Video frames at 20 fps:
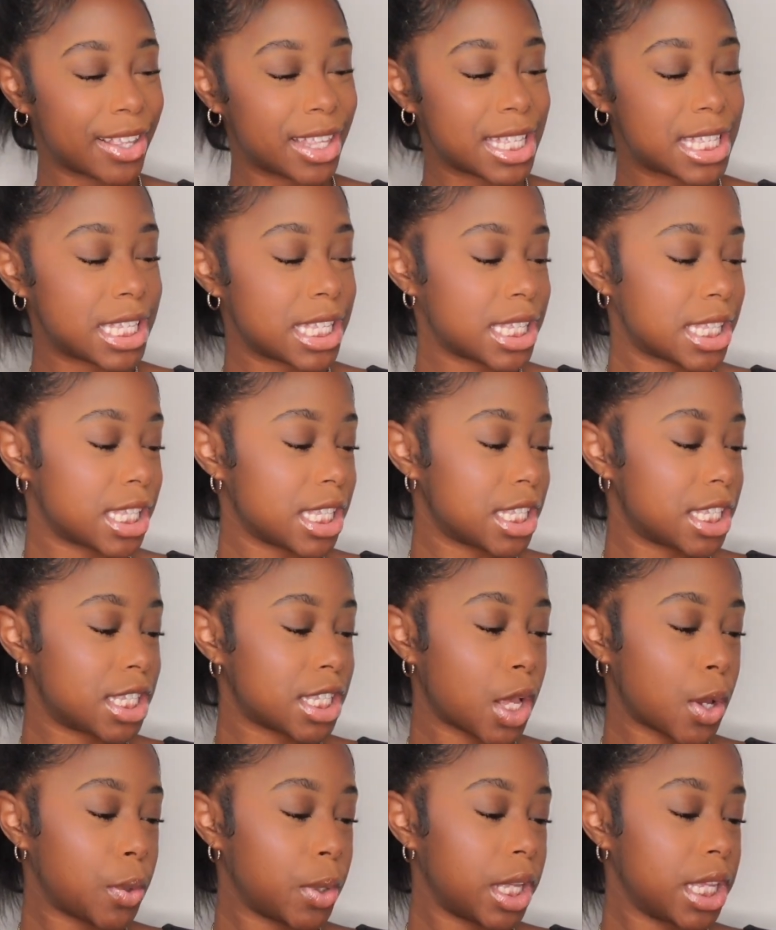This is the
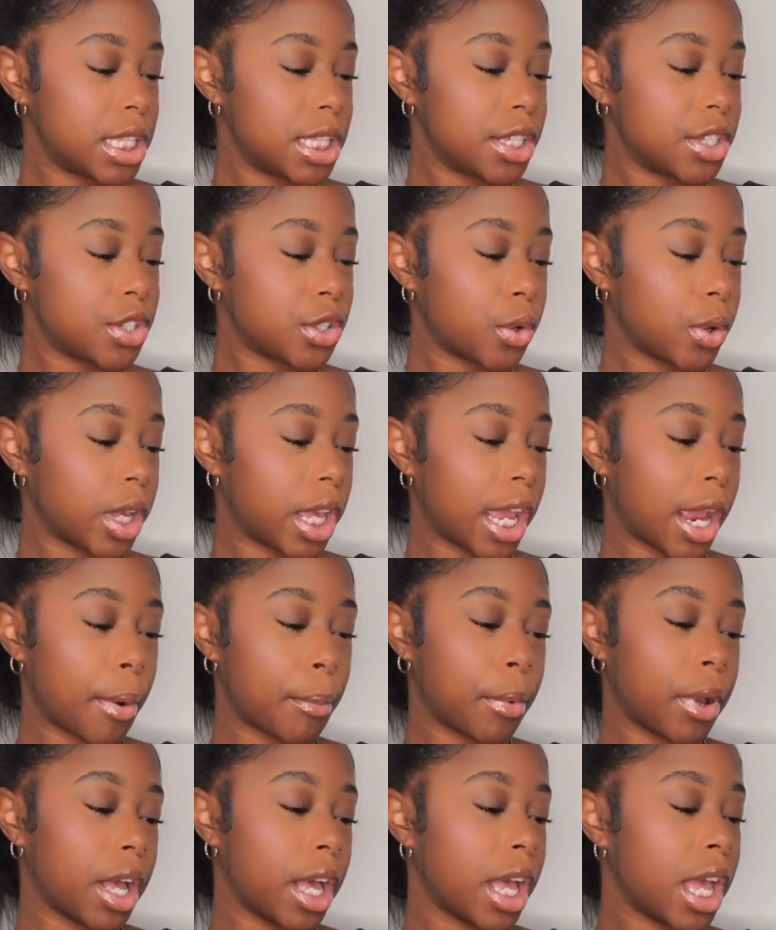Sony digital
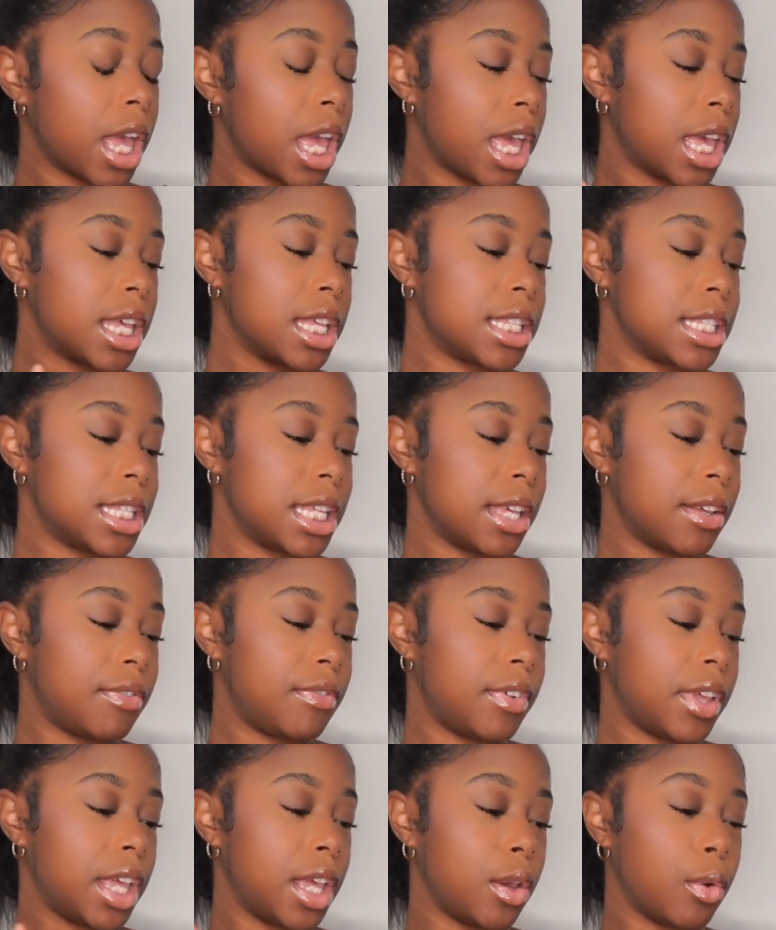camera
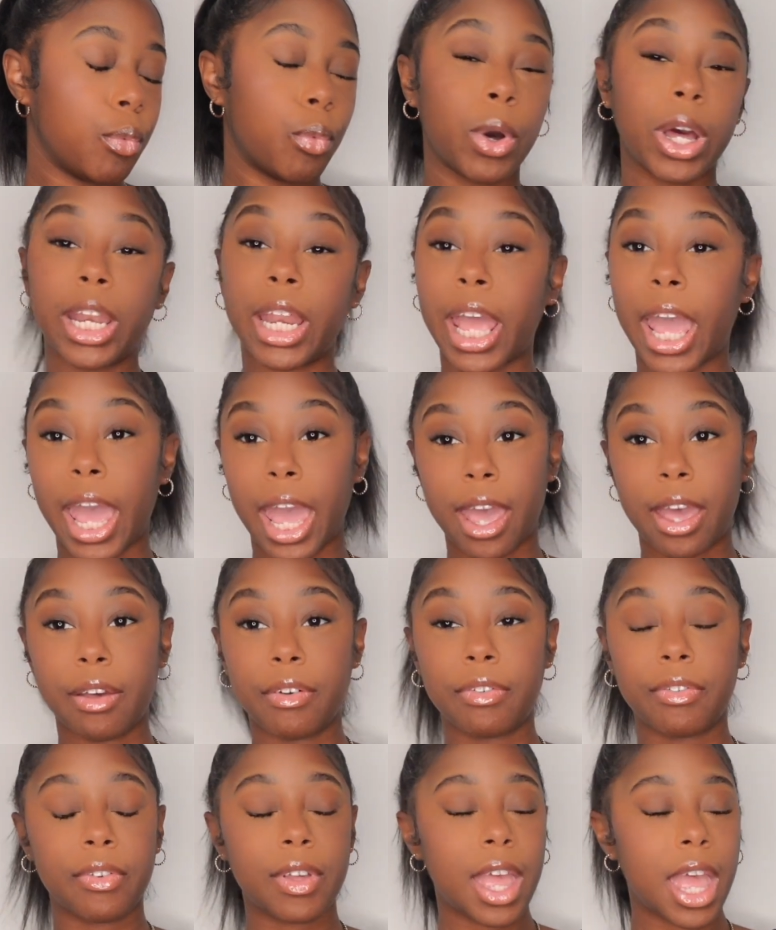
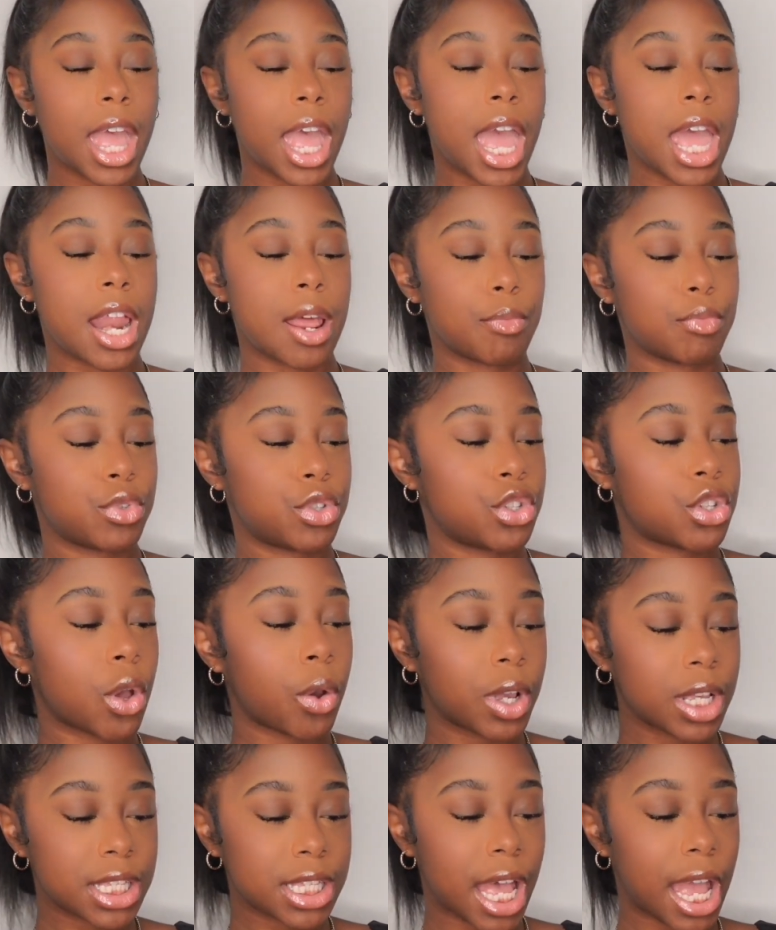ZV-1F, and I'm
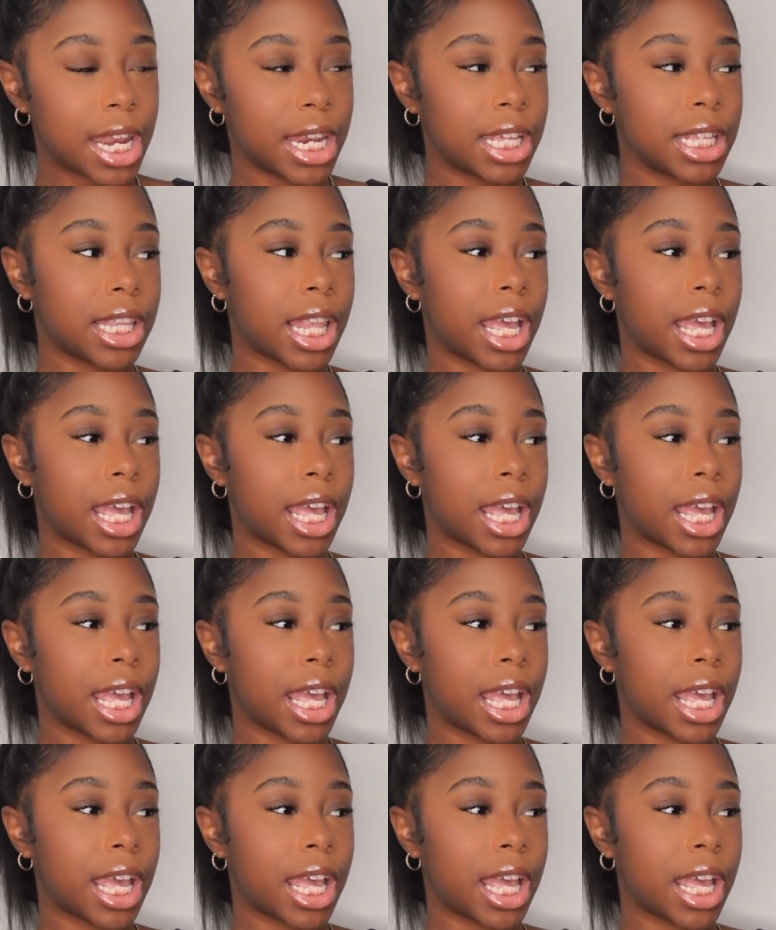so excited.